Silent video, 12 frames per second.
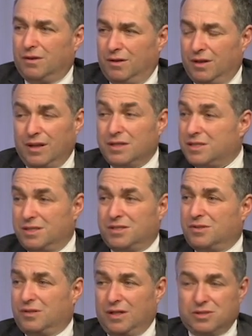And
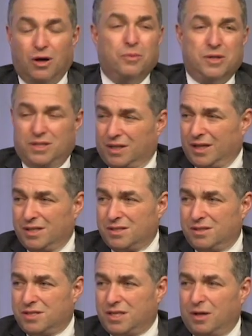that's always the case.
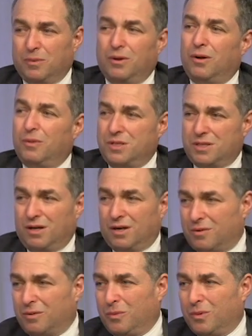The state will always
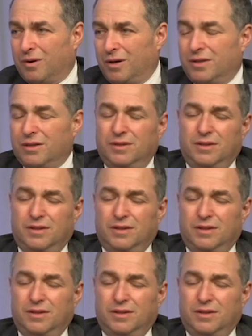honor a warrant.